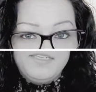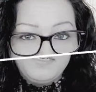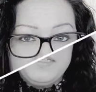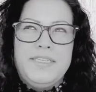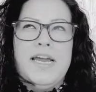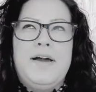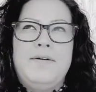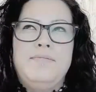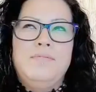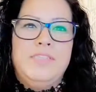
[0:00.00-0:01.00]
This could
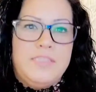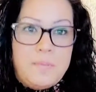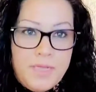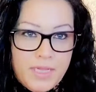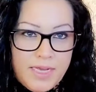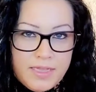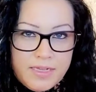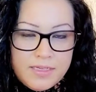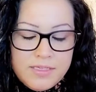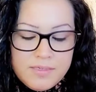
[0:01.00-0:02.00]
sound something like
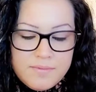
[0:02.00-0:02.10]
this.